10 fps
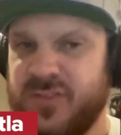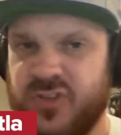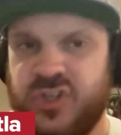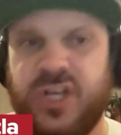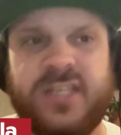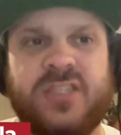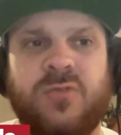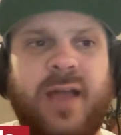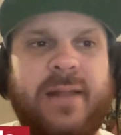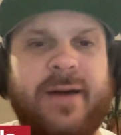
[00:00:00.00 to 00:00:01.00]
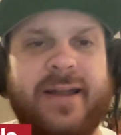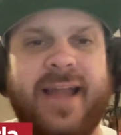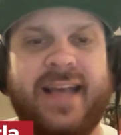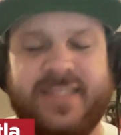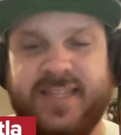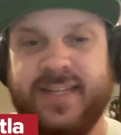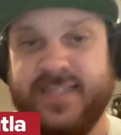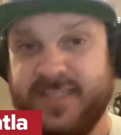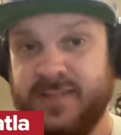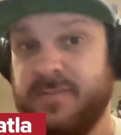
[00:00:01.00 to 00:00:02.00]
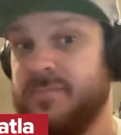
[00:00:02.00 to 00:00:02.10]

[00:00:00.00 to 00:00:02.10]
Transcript: Just the right amount of nastiness